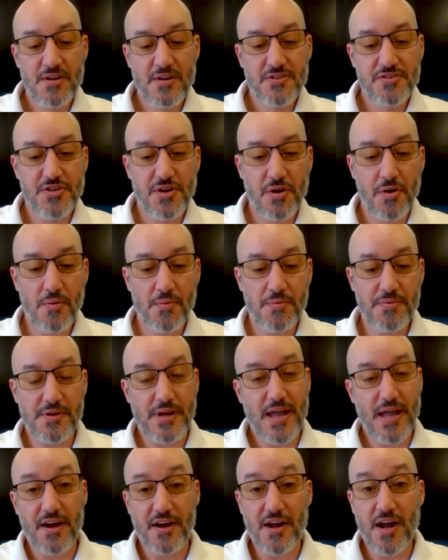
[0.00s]
So
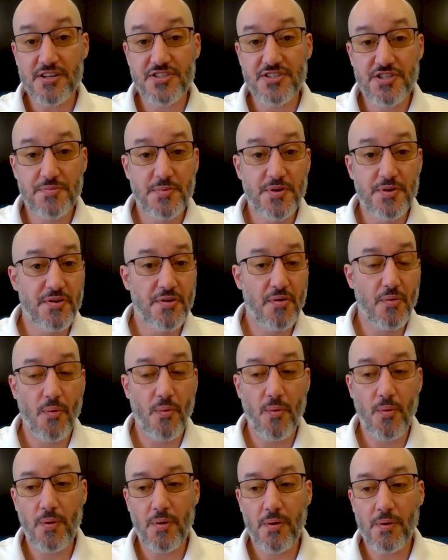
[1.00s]
a customer
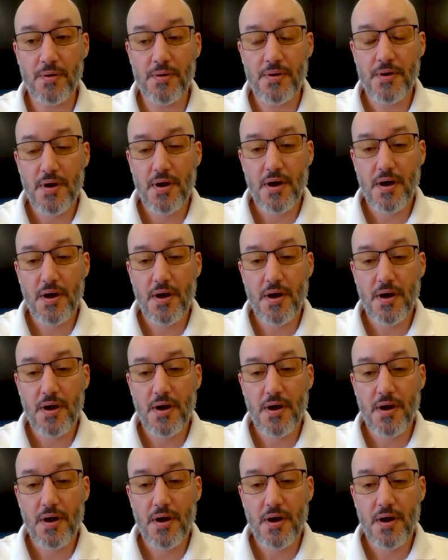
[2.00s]
or